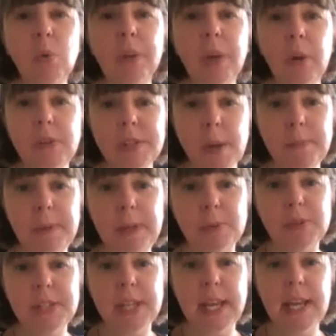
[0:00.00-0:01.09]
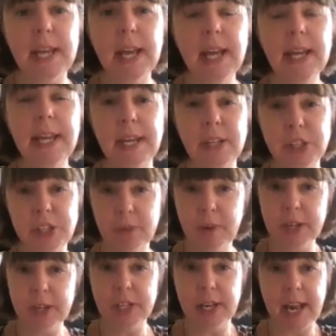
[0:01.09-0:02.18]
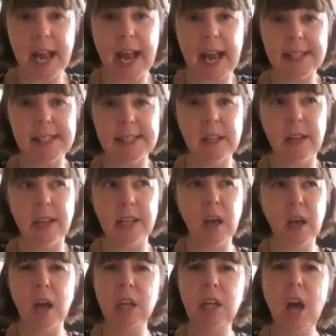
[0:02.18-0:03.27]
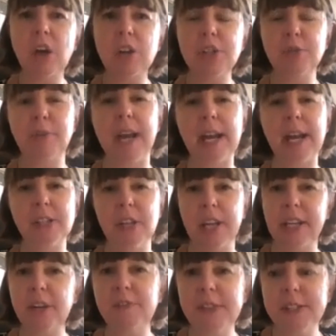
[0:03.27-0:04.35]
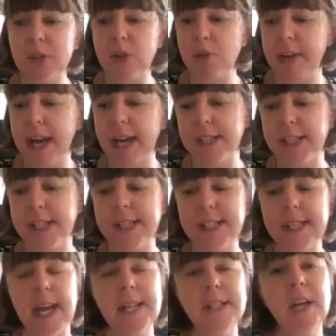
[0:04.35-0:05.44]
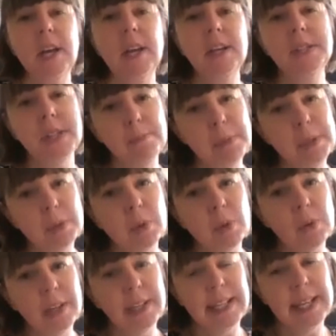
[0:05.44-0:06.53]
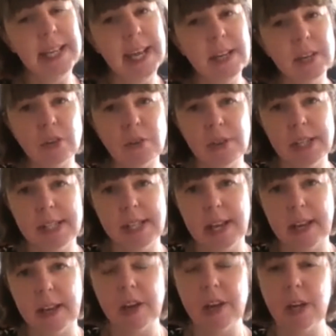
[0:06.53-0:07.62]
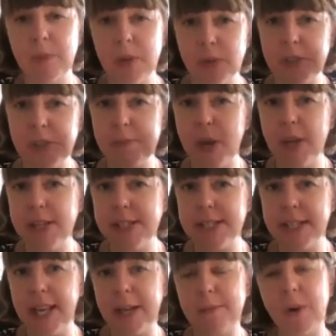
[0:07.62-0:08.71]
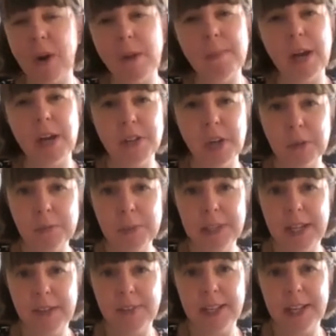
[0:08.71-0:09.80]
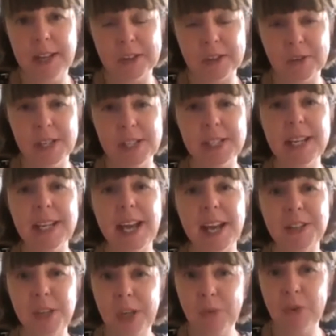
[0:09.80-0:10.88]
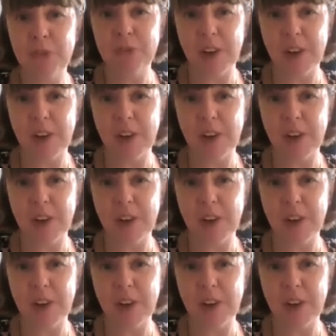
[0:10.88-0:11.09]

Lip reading: Although some people see intuition as like a gut reaction, like a physical reaction instead. Some people call it the inner critic, and I will just put a disclaimer up. I don't believe in the inner critic, and you will